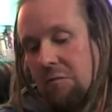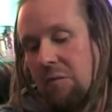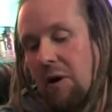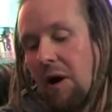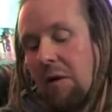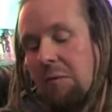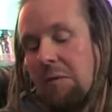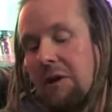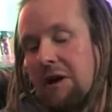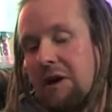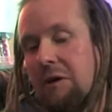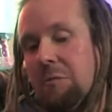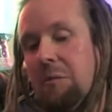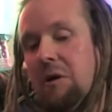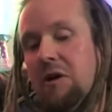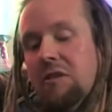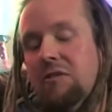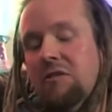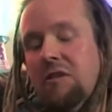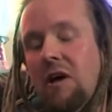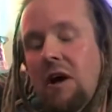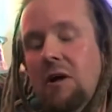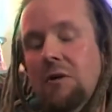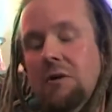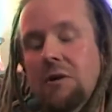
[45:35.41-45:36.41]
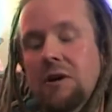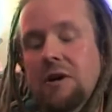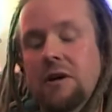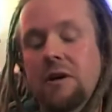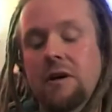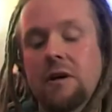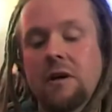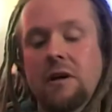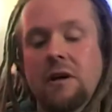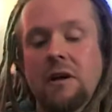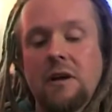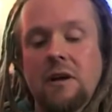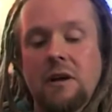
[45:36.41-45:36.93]
public
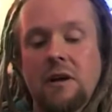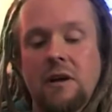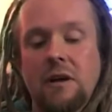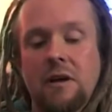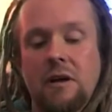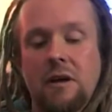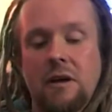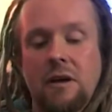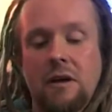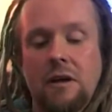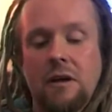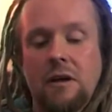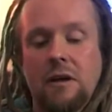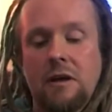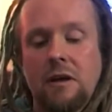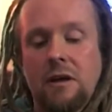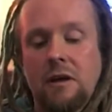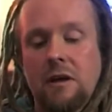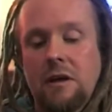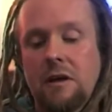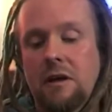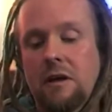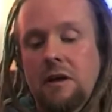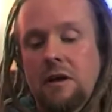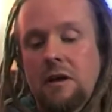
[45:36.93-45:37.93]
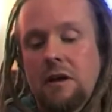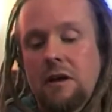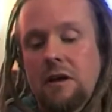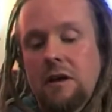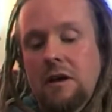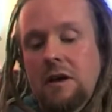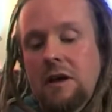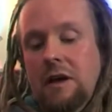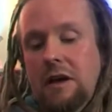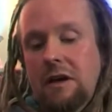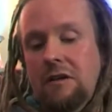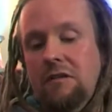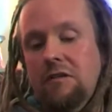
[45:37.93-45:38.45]
persona. Yeah. Mm-hmm.
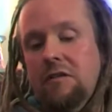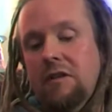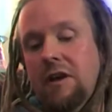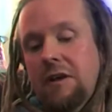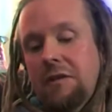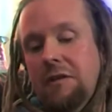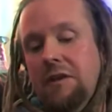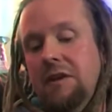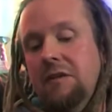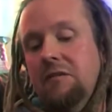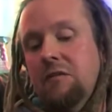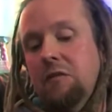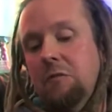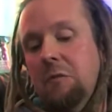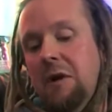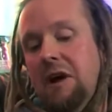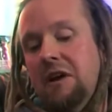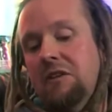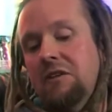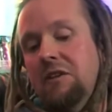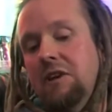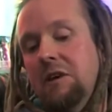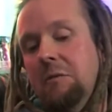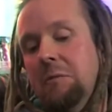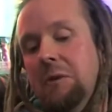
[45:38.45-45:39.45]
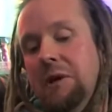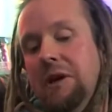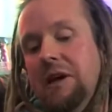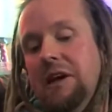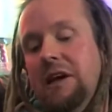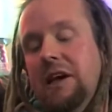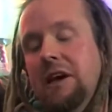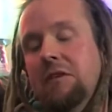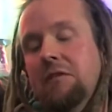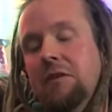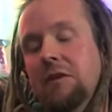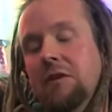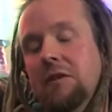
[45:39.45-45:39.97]
He said the information he had
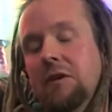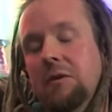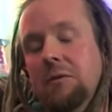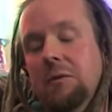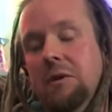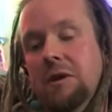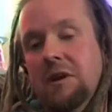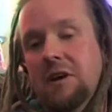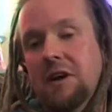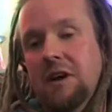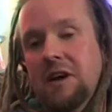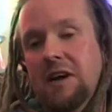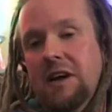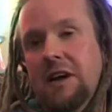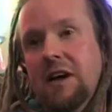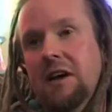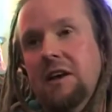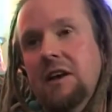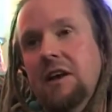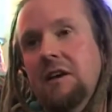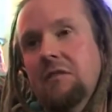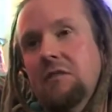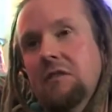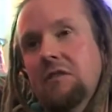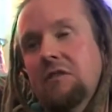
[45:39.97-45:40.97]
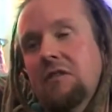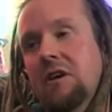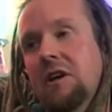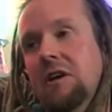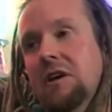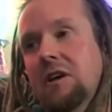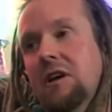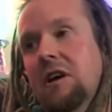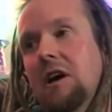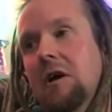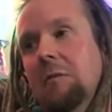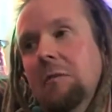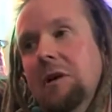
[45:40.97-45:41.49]
been given that we're going to get another
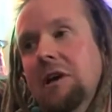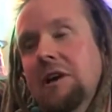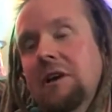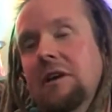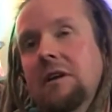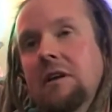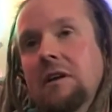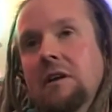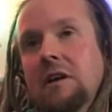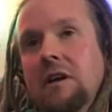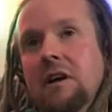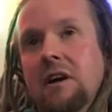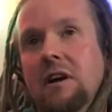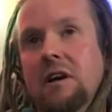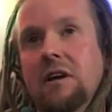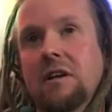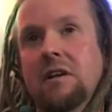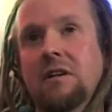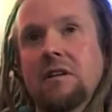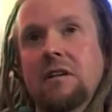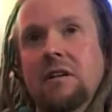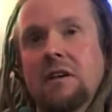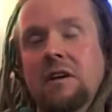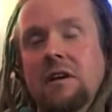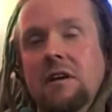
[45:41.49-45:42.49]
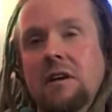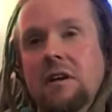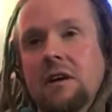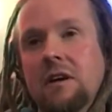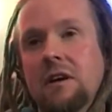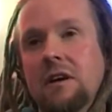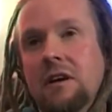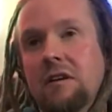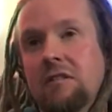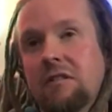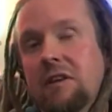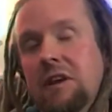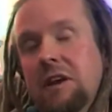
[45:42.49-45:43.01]
sun come in, and
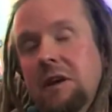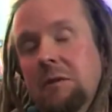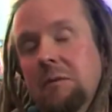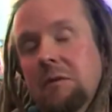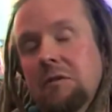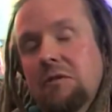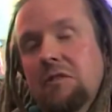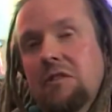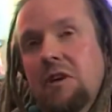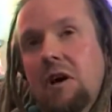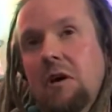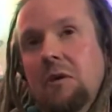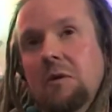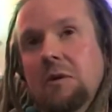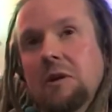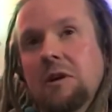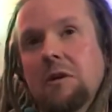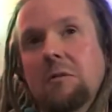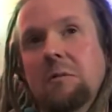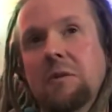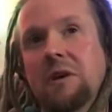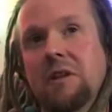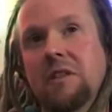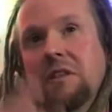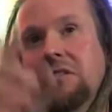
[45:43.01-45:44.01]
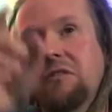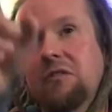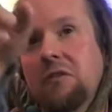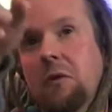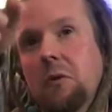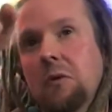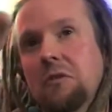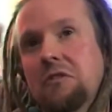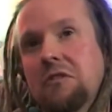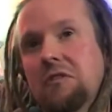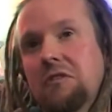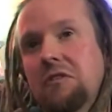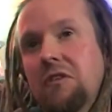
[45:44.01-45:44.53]
he said he was told it would be in the
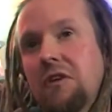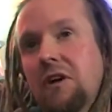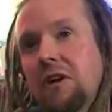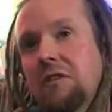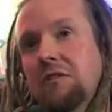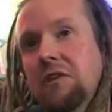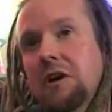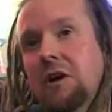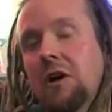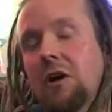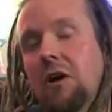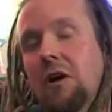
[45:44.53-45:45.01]
four to five